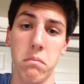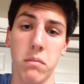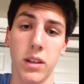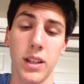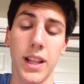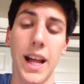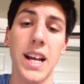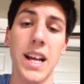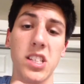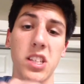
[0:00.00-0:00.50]

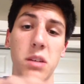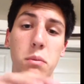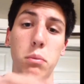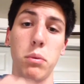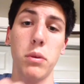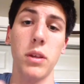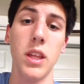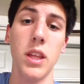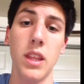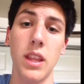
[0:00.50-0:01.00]
glass
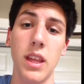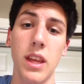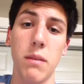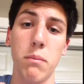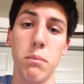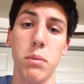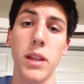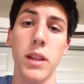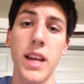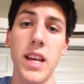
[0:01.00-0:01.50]
completely
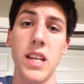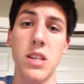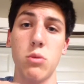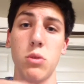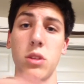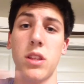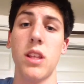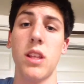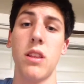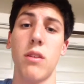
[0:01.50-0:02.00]
in place
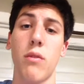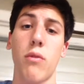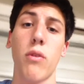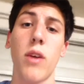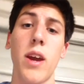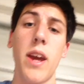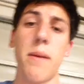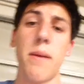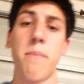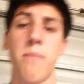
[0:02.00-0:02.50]
within the
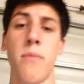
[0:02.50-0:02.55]
frame.